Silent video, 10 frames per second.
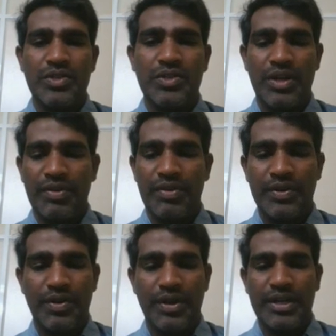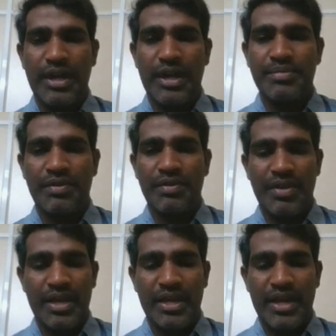So now we can go and you can observe
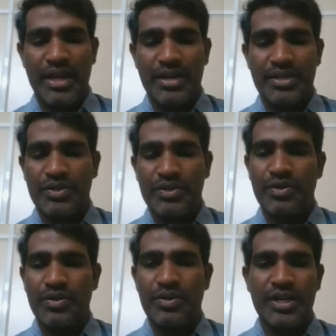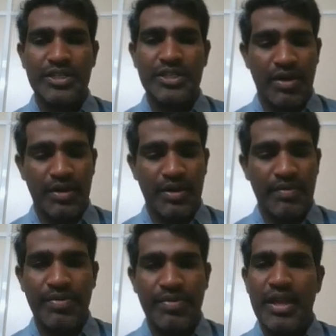here A underscore list 1.